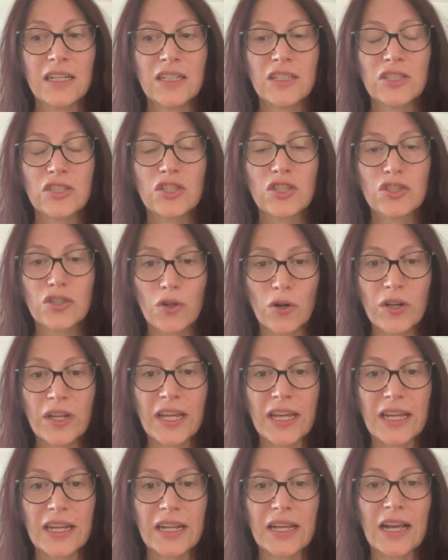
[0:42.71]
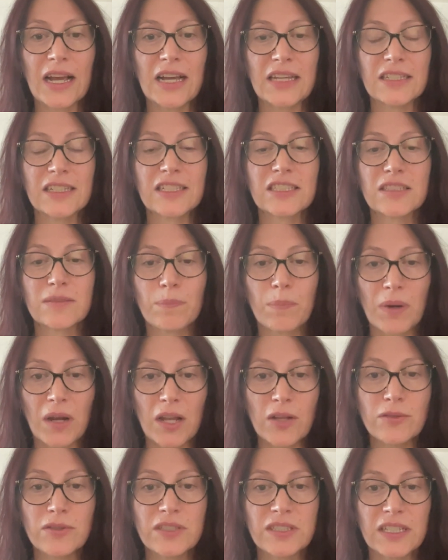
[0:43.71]
shocking and
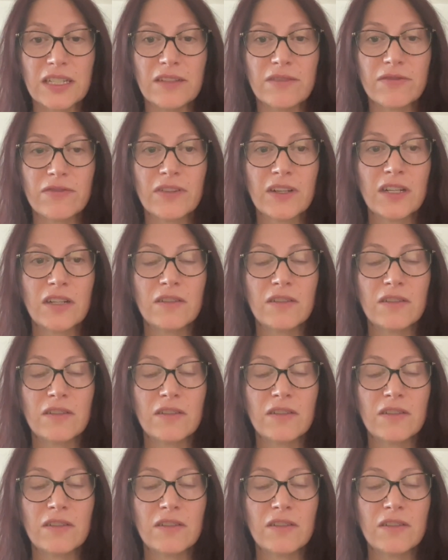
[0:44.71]
explosive